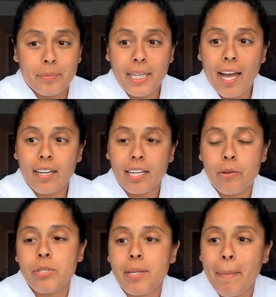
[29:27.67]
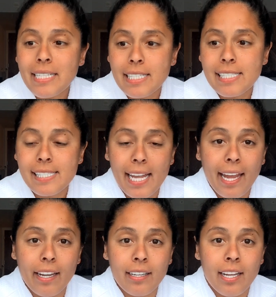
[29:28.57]
yeah, it was an amazing
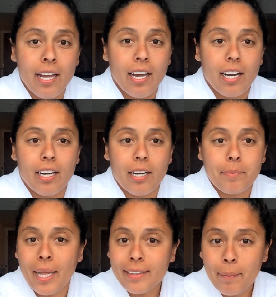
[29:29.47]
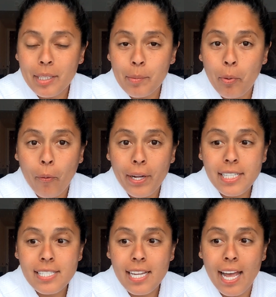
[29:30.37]
stay. Not that many
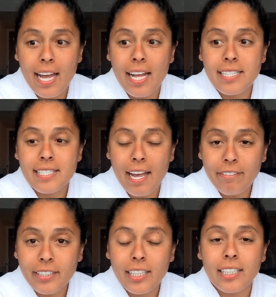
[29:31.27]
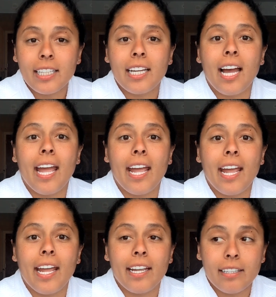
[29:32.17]
points, and definitely
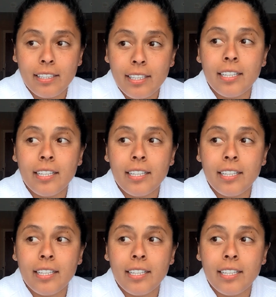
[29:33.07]
a